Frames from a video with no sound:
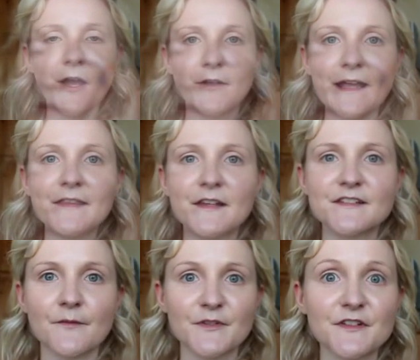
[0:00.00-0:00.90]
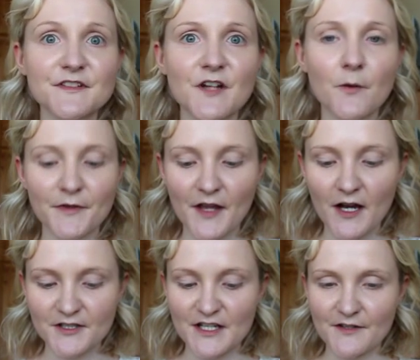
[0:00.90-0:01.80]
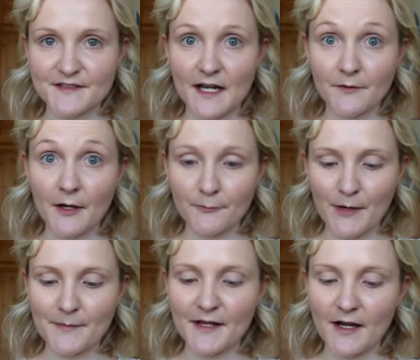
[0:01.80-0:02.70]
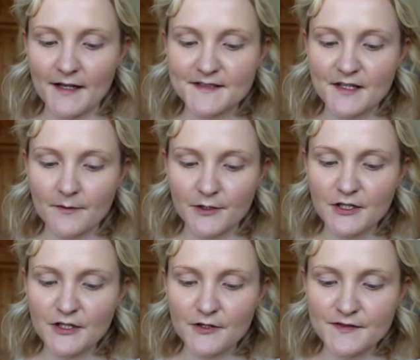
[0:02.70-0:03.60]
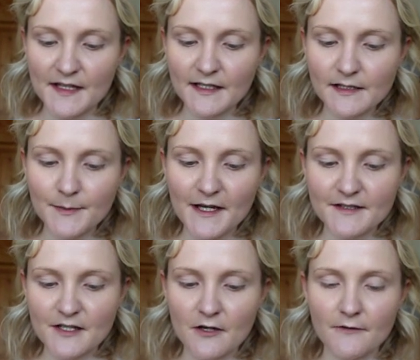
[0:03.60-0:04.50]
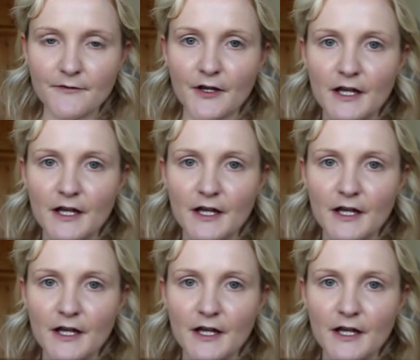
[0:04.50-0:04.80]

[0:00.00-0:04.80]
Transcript: Okay then, so I'm going to start with the eyeshadows now I've prepped the eyes. So I'm going to use a little bit of the